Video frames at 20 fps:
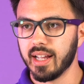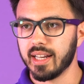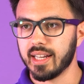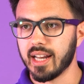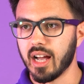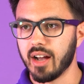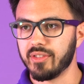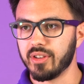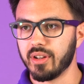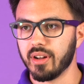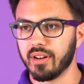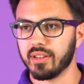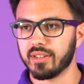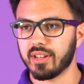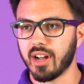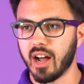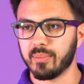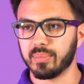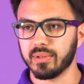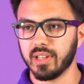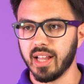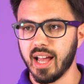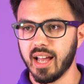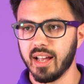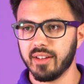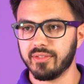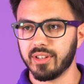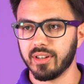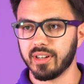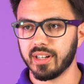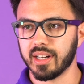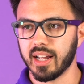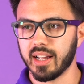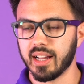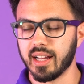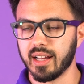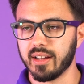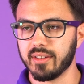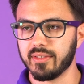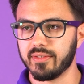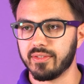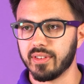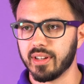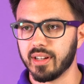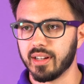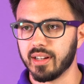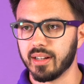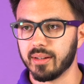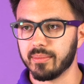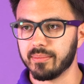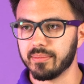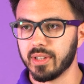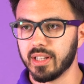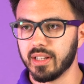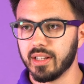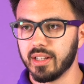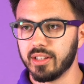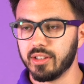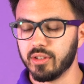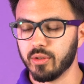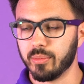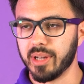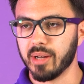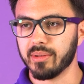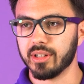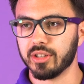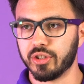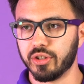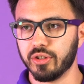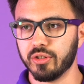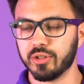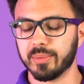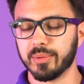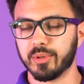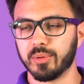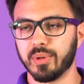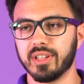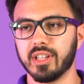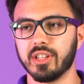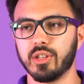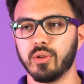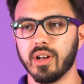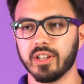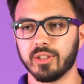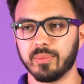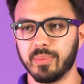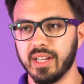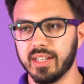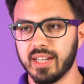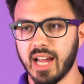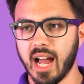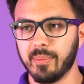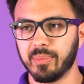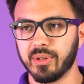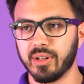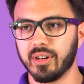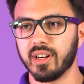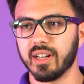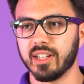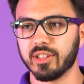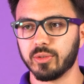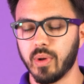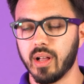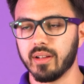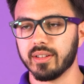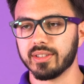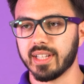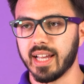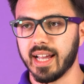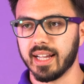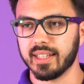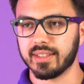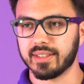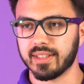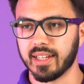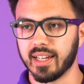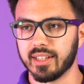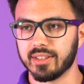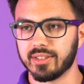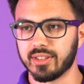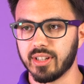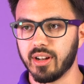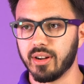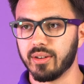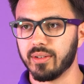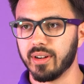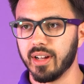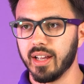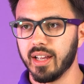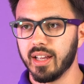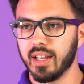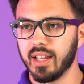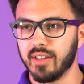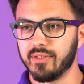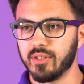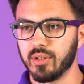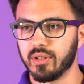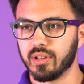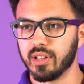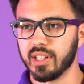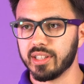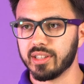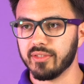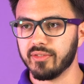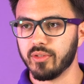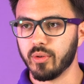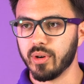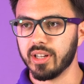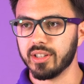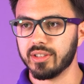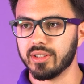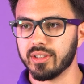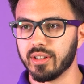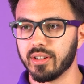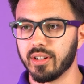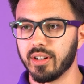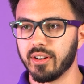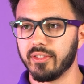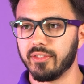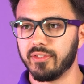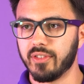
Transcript: Now, if you go to the top left, you're going to have, um, you'll be able to choose between the USB adapter as well as the headset. So if you click the Voyager